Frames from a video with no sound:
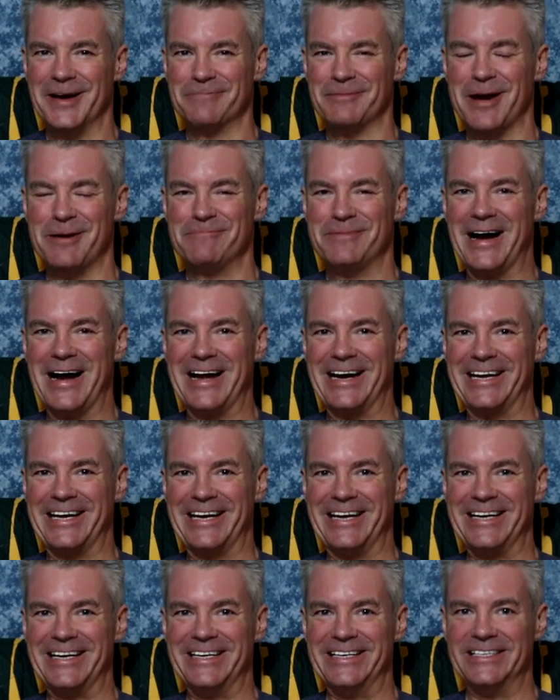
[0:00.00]
on my
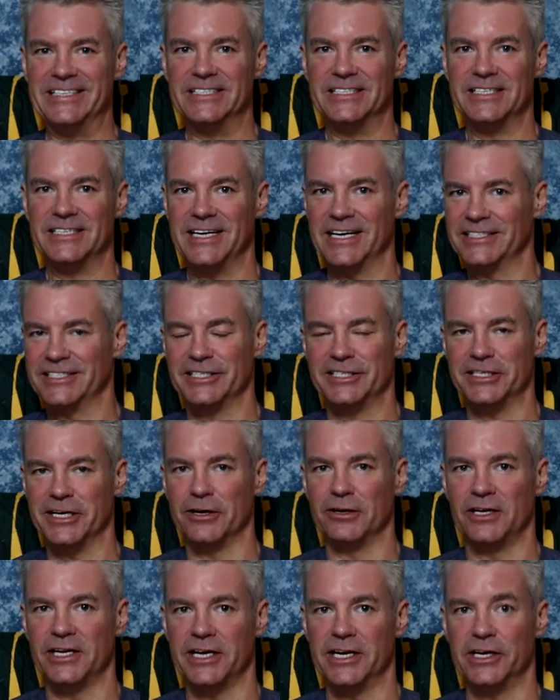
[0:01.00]
body is
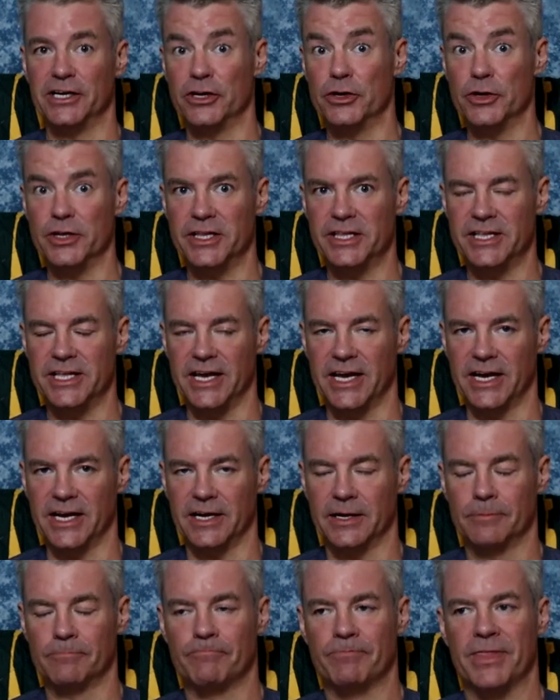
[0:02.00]
necessarily a good
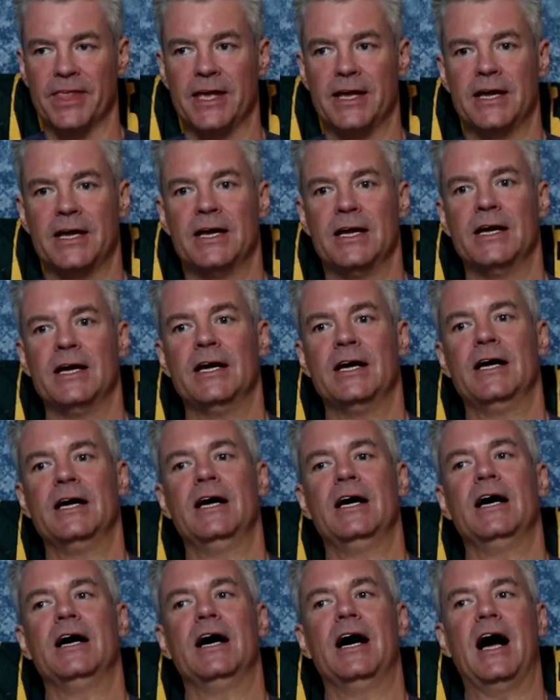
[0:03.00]
thing.
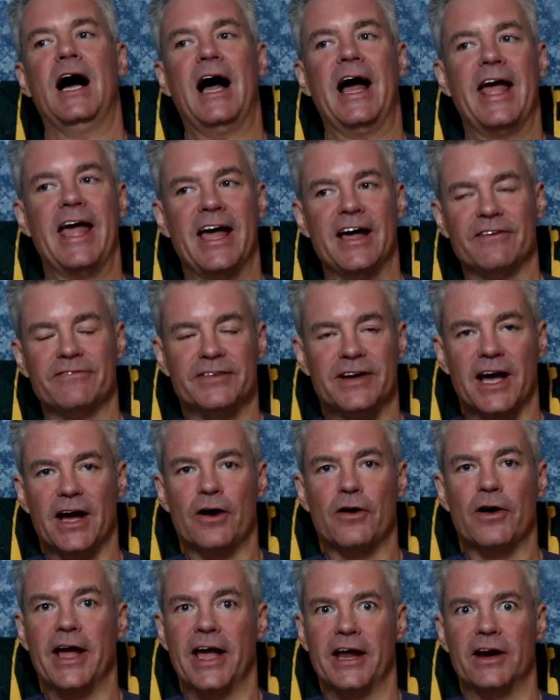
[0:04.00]
I have
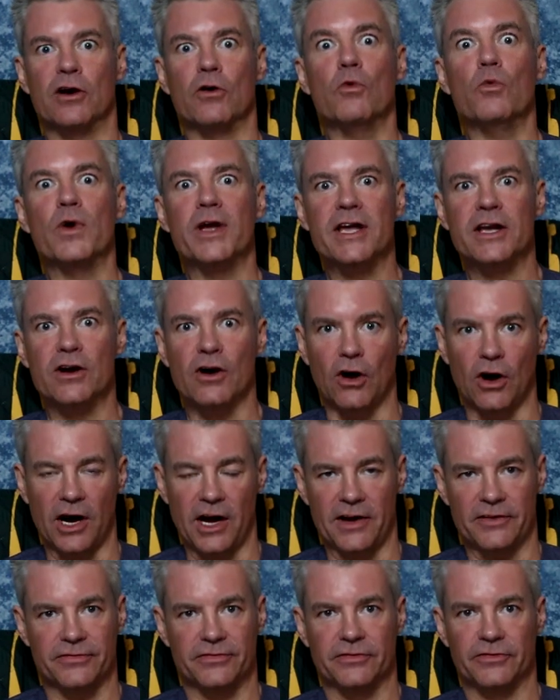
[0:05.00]
now had a week
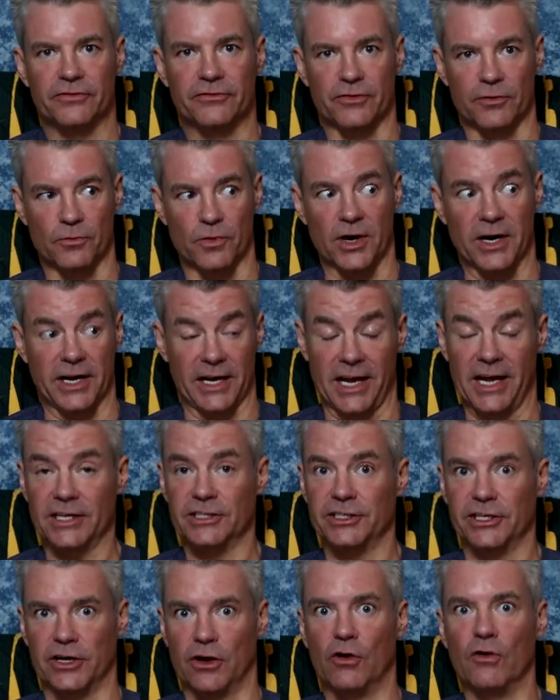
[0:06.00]
off from running,
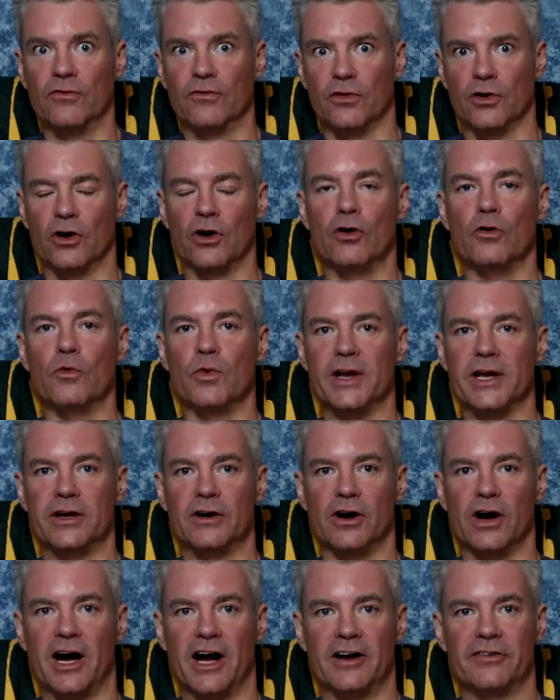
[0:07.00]
actually over a week
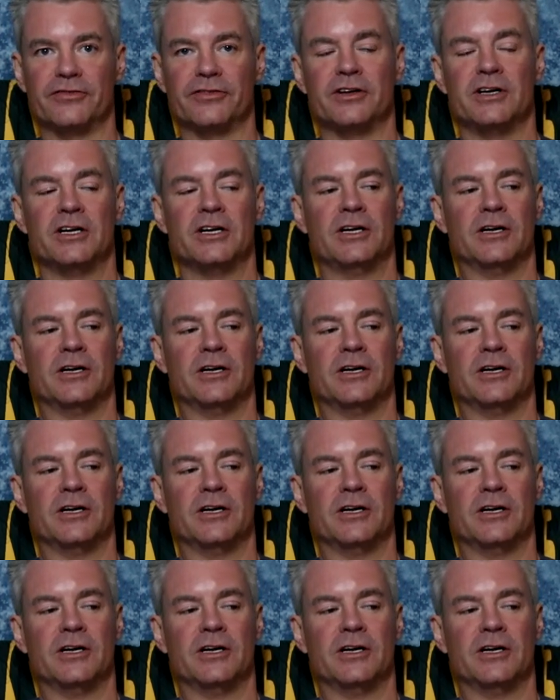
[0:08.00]
off,